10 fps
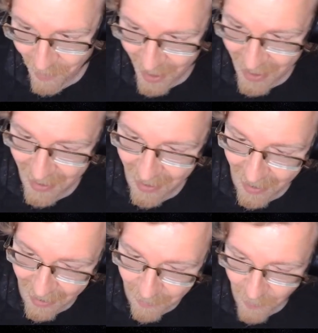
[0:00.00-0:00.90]
the
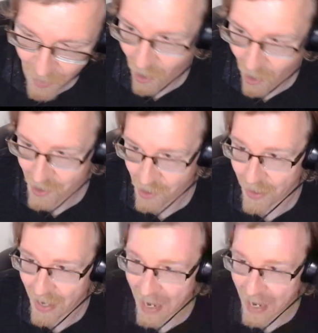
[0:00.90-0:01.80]
uh, lawsuit
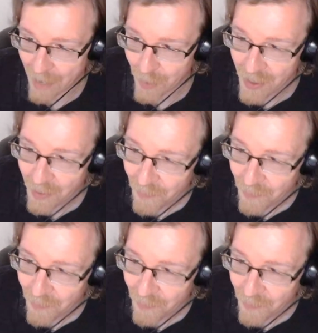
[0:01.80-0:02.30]
had happened.